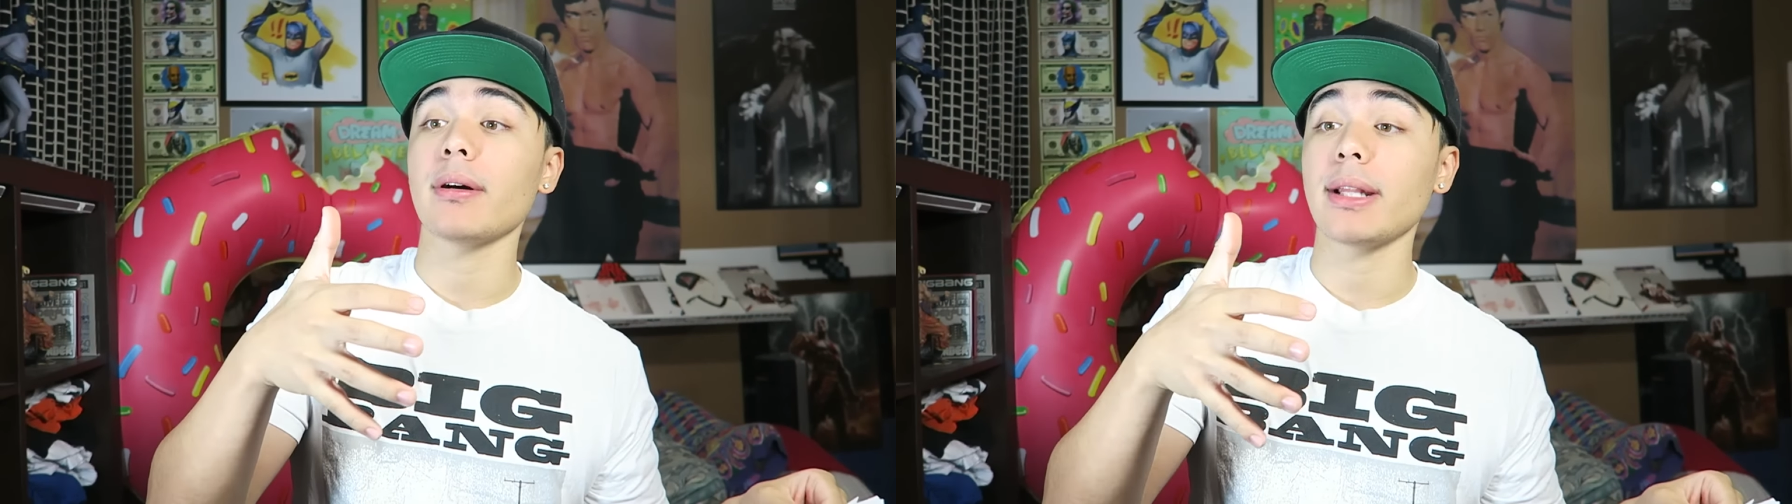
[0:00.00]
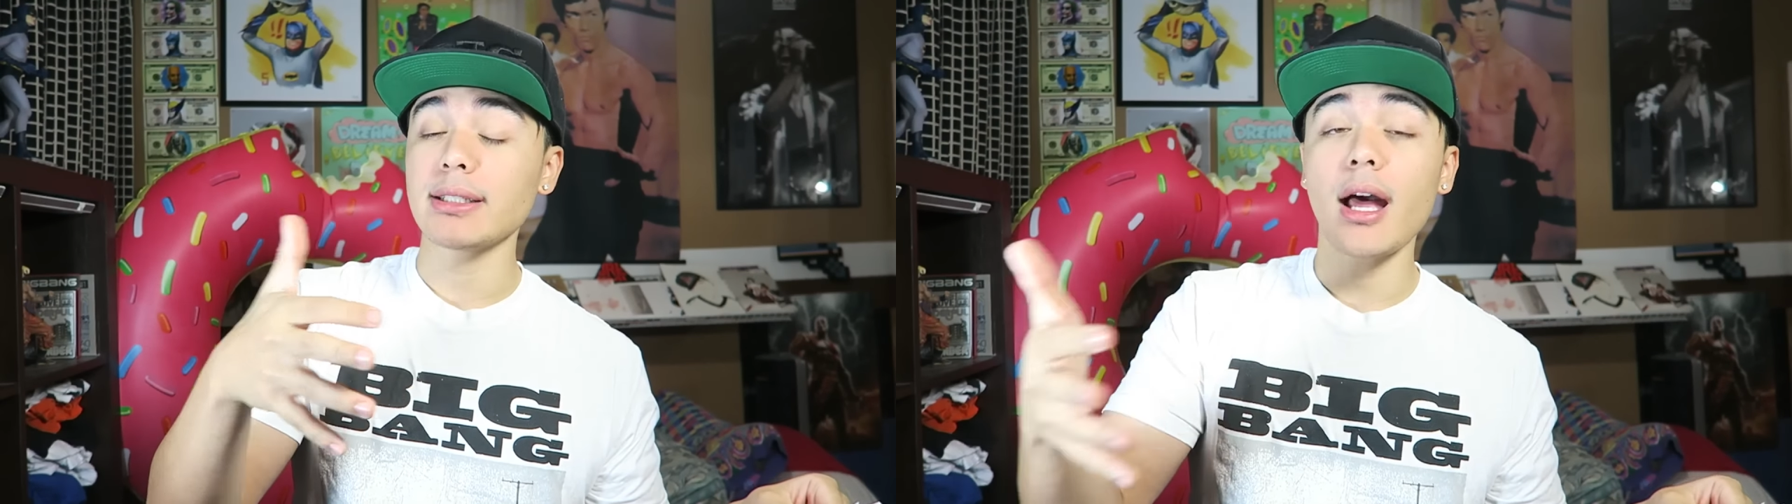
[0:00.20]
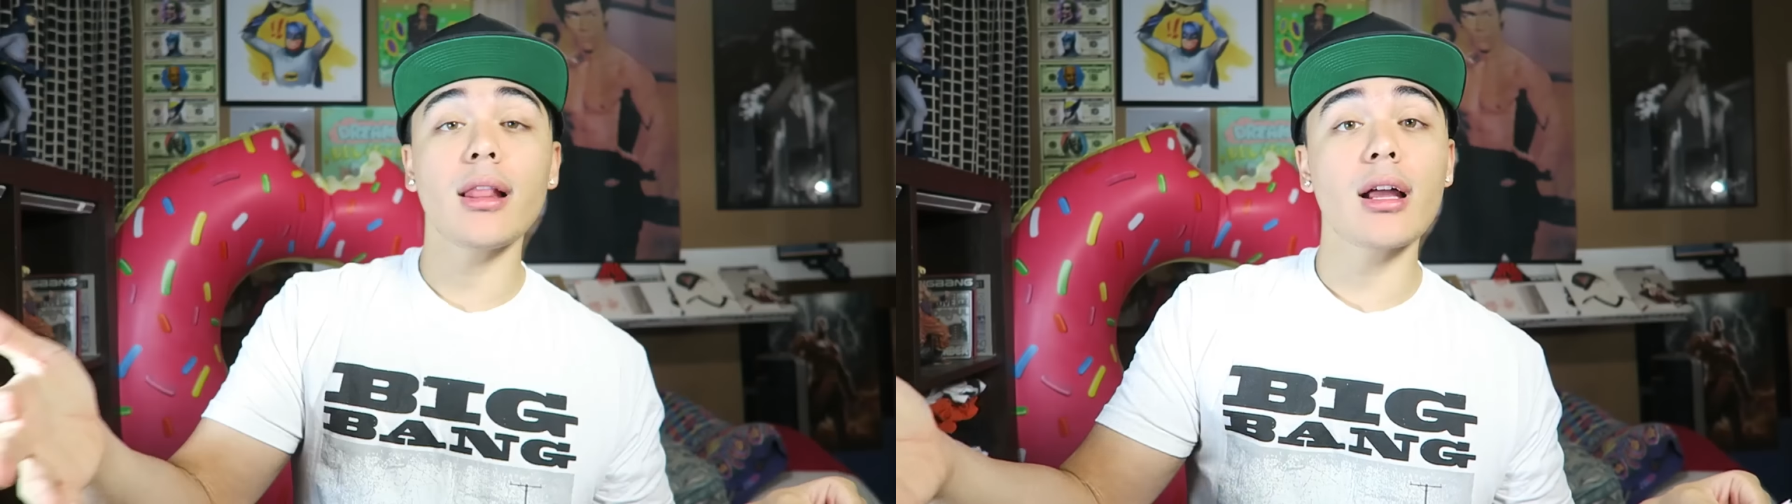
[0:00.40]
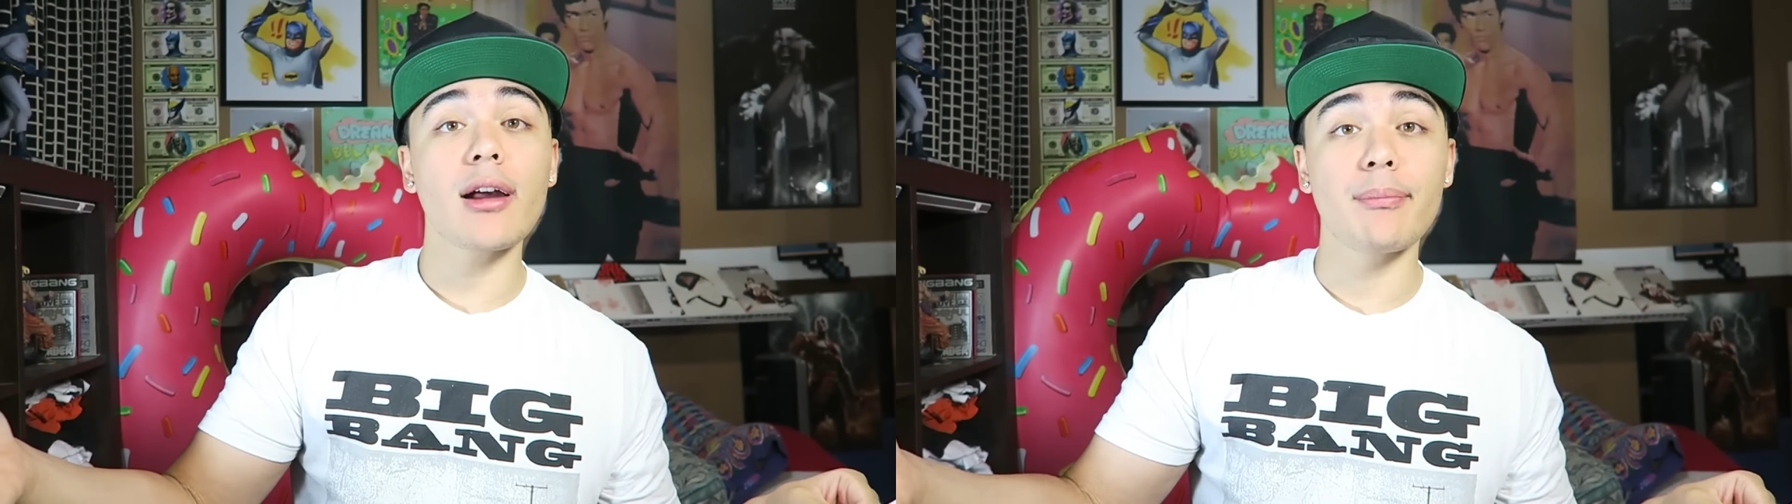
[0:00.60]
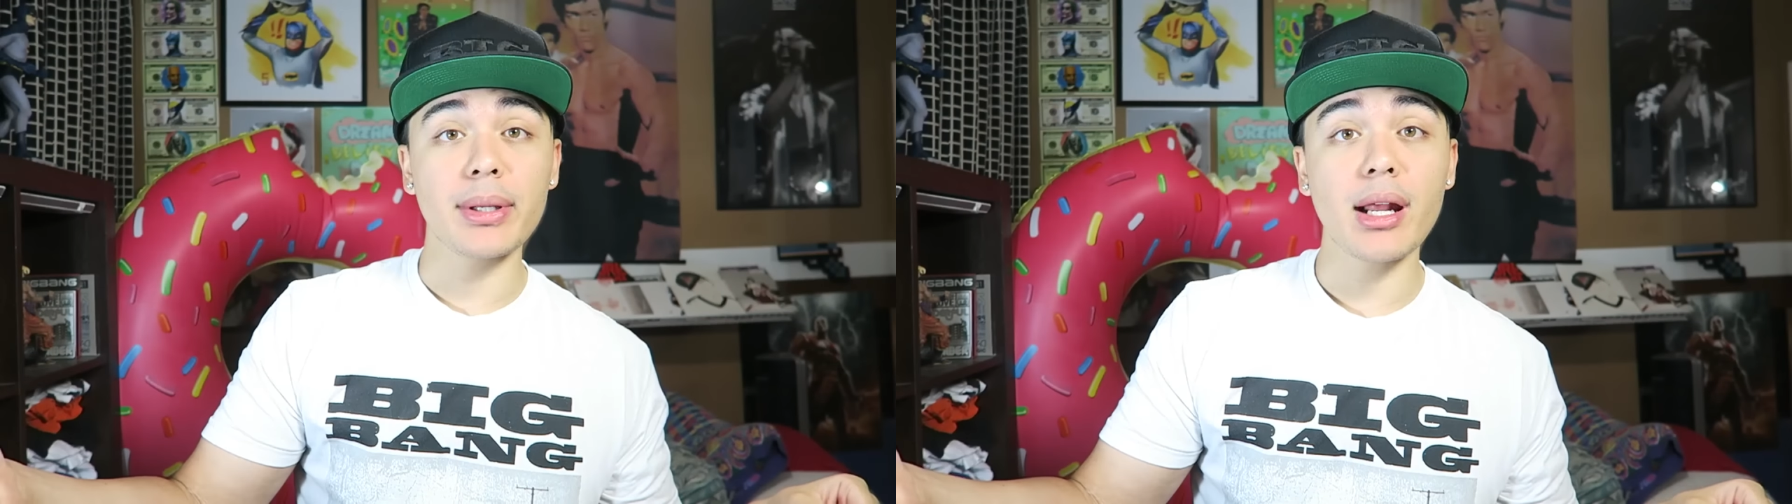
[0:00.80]
That's how long
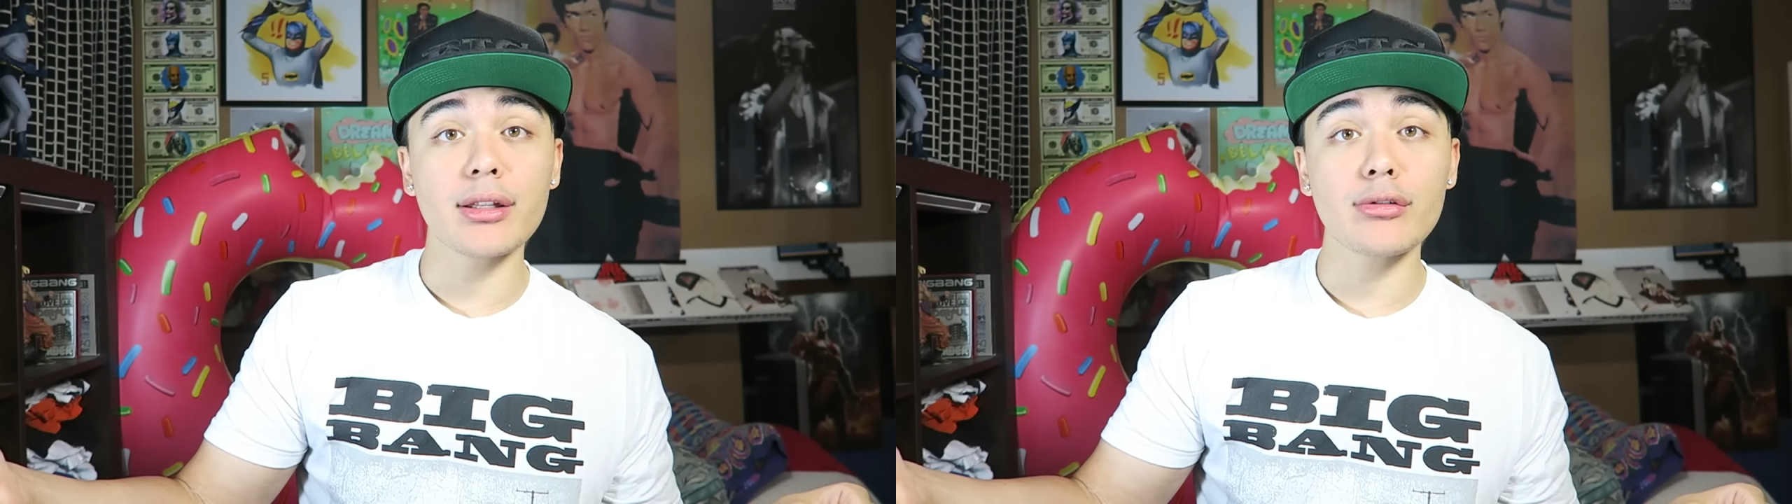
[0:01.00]
I've been on